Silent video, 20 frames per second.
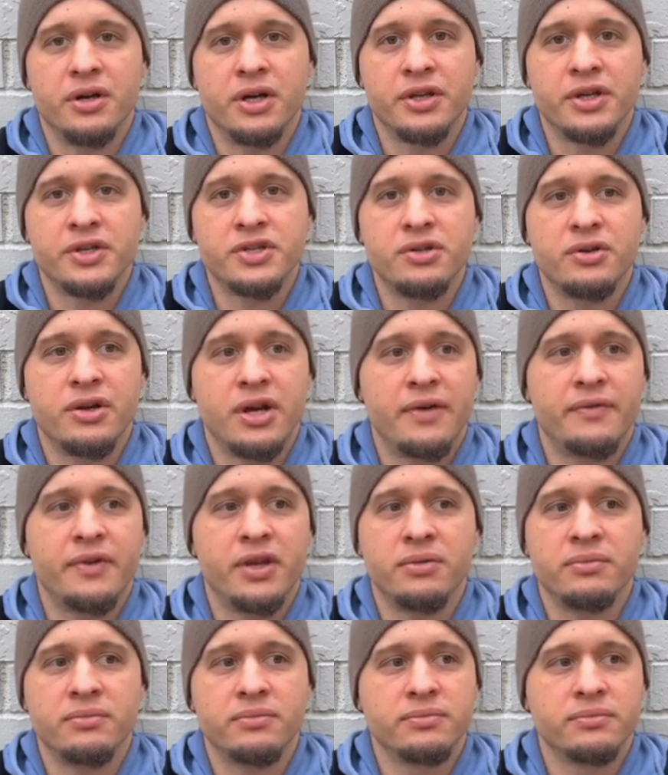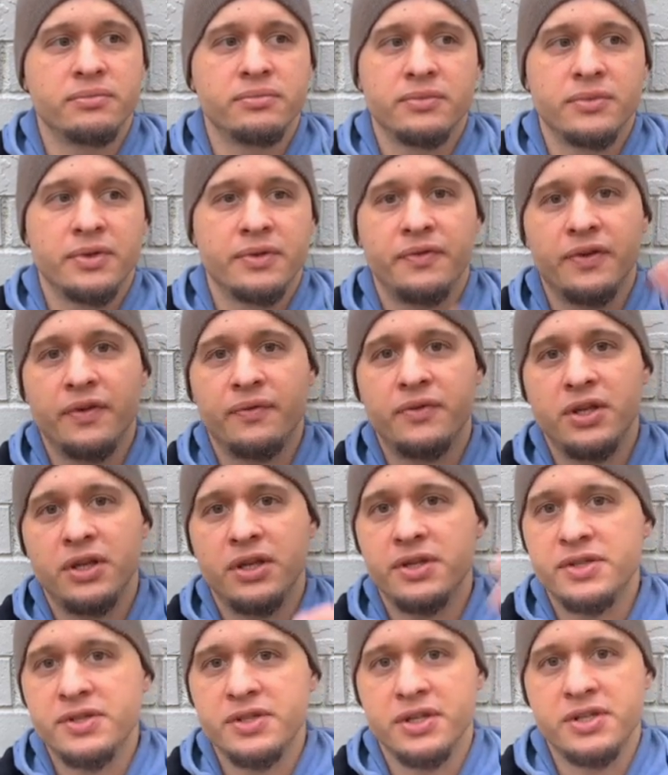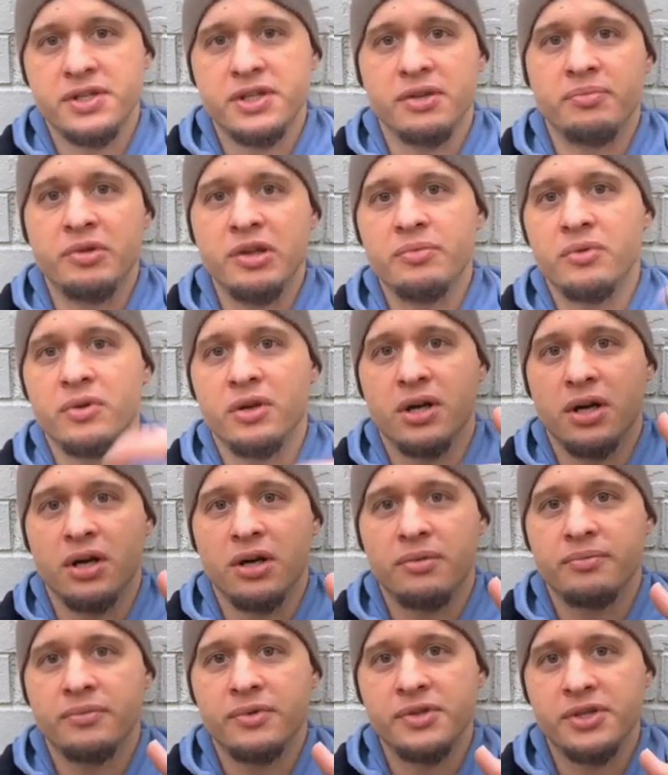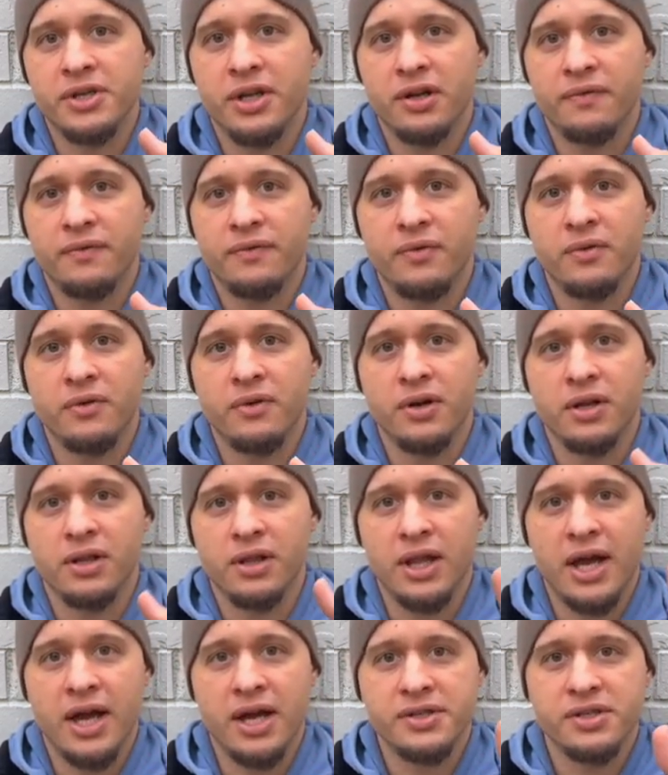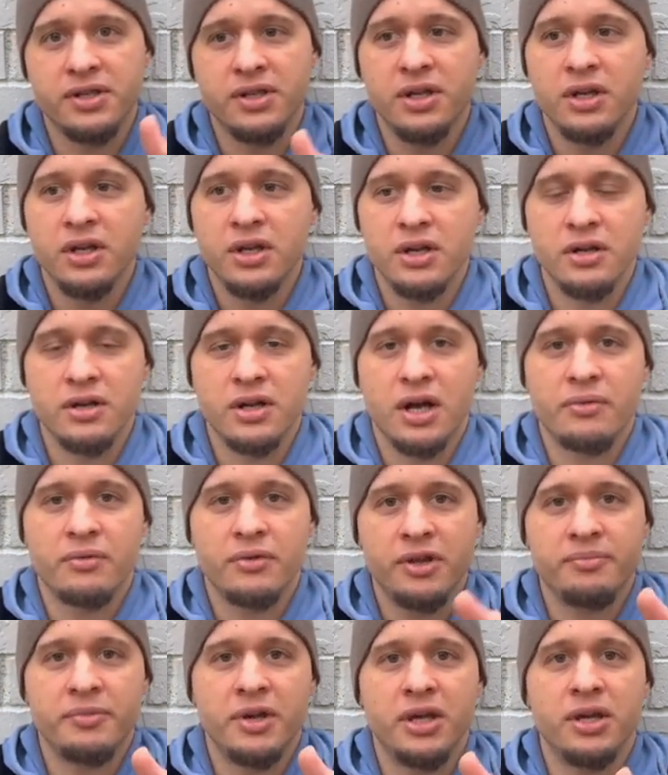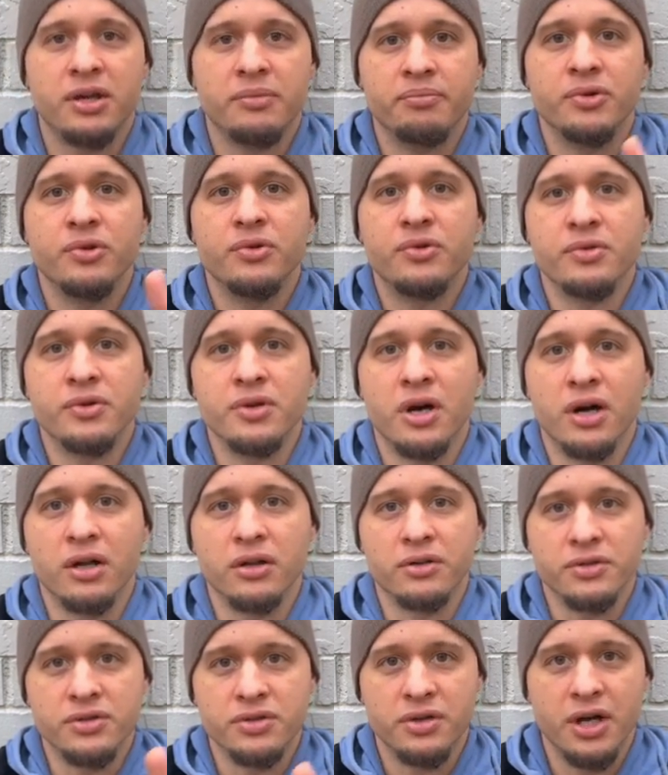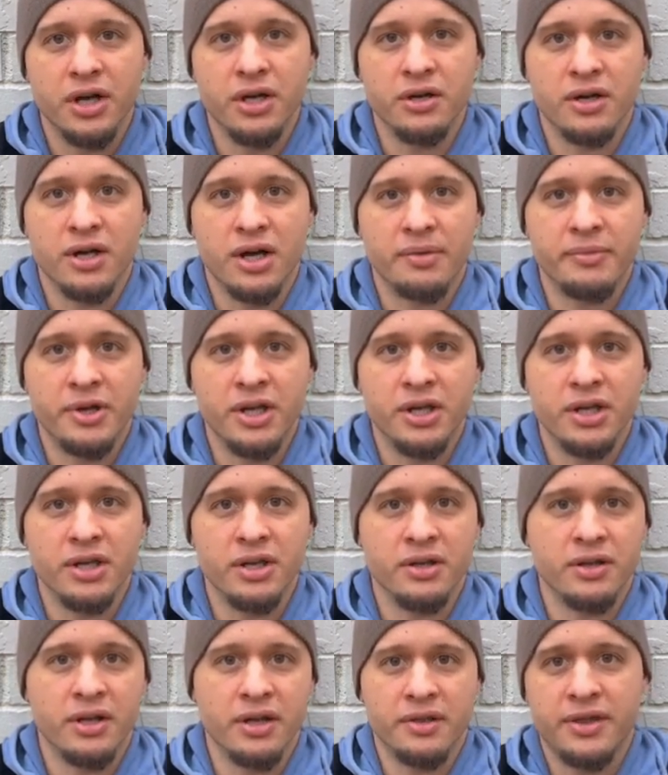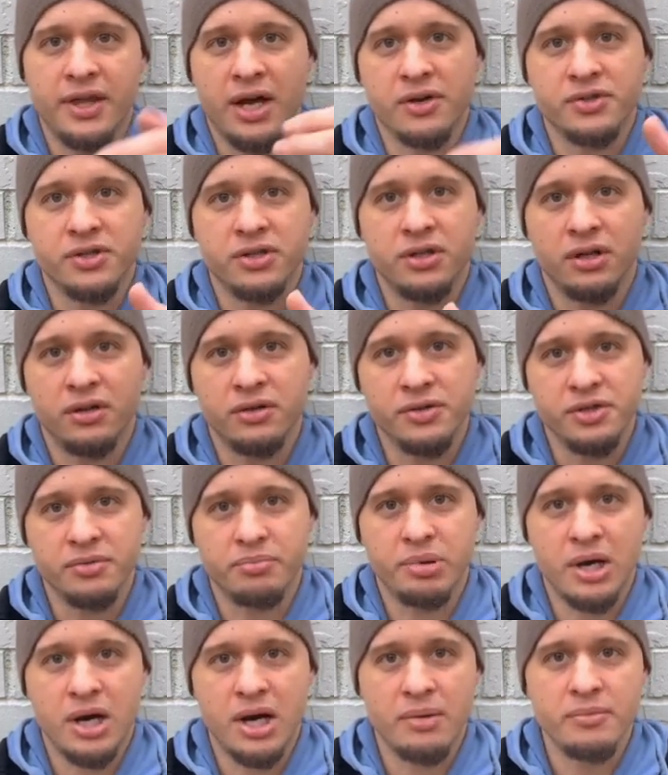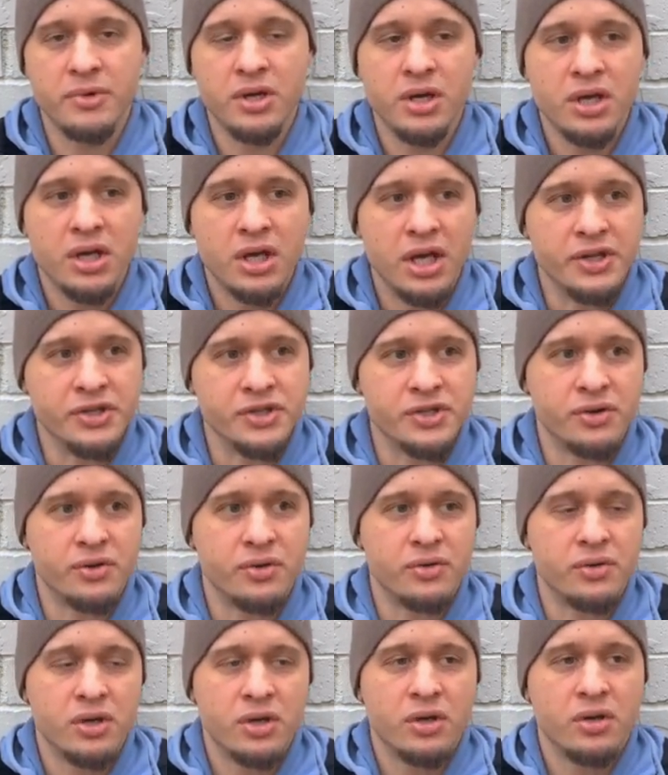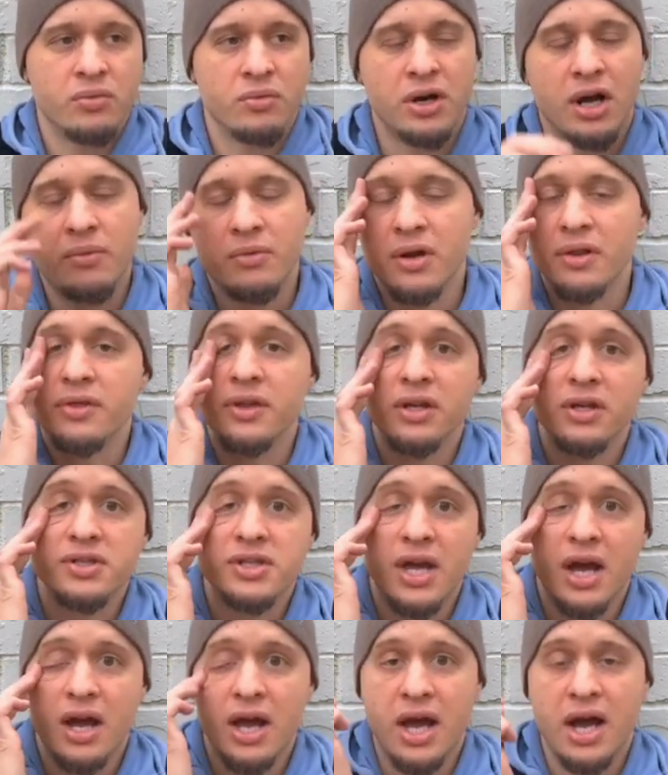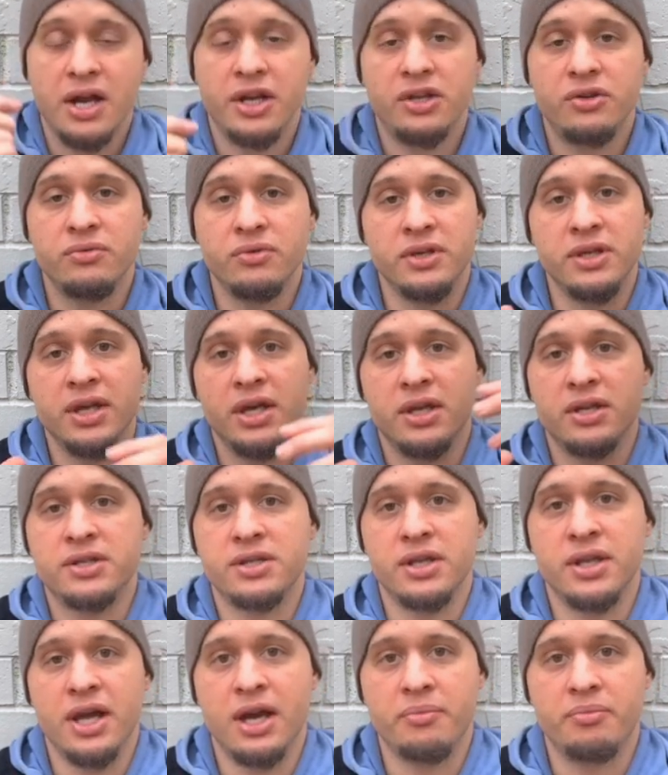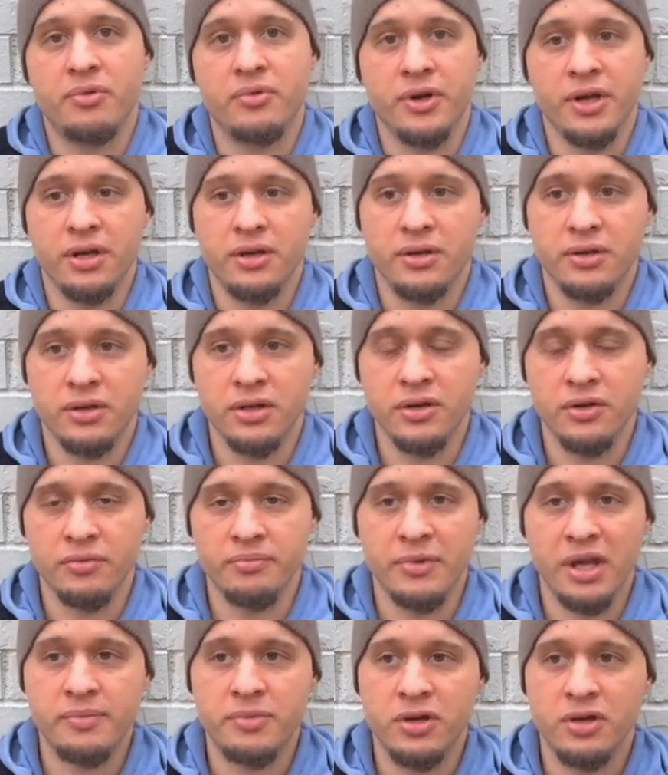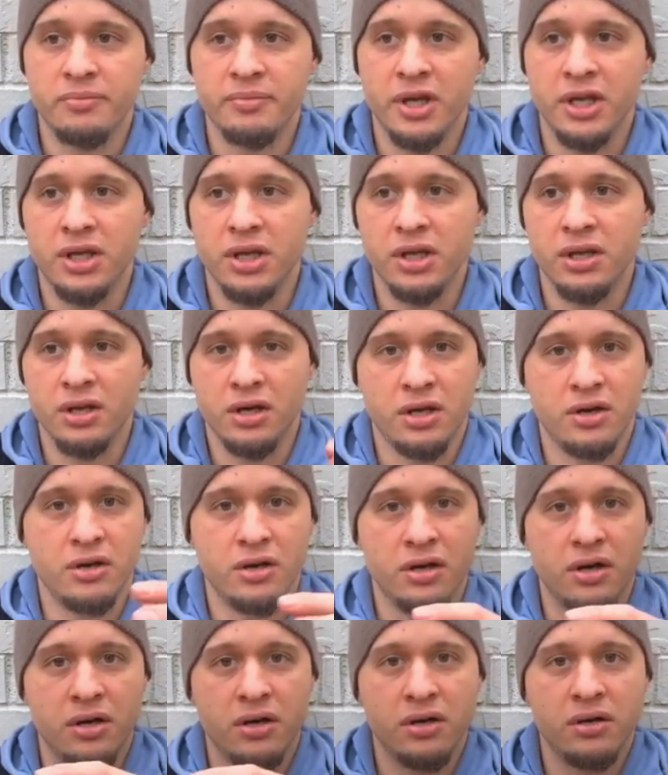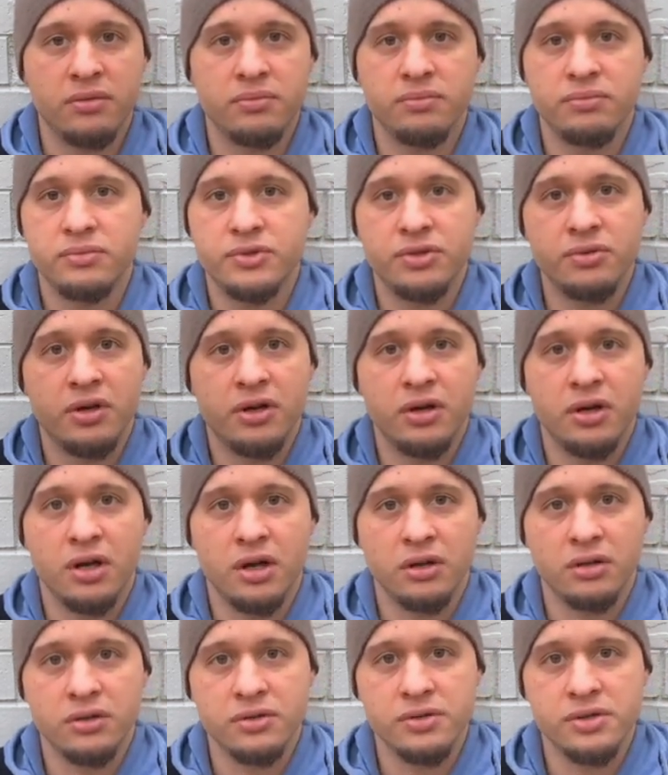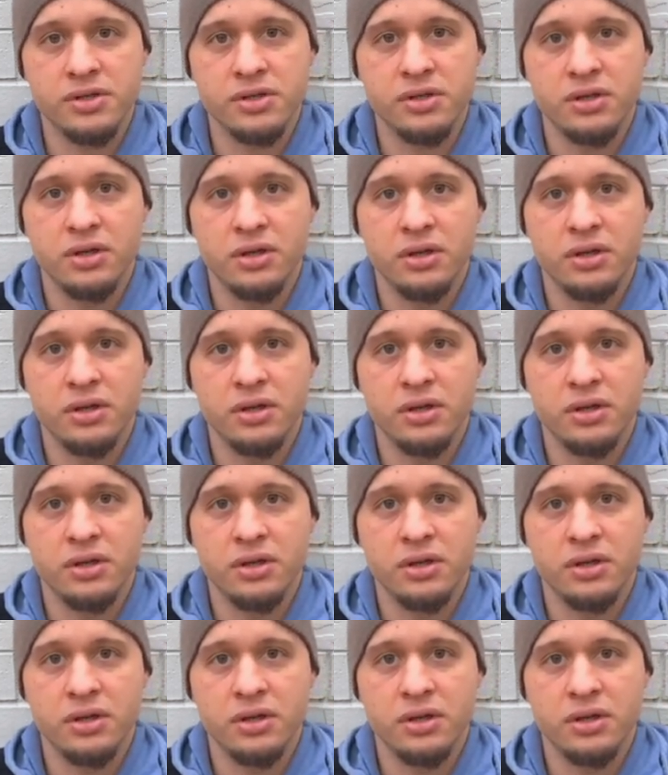unless you're having 50, 60 people come and sign up for a class, you're not really making buku dollars, right? You're not making a $1,000 a pop. And so what I want to think is how, how, do you get to that point? You know, maybe you're making 100, 100, $200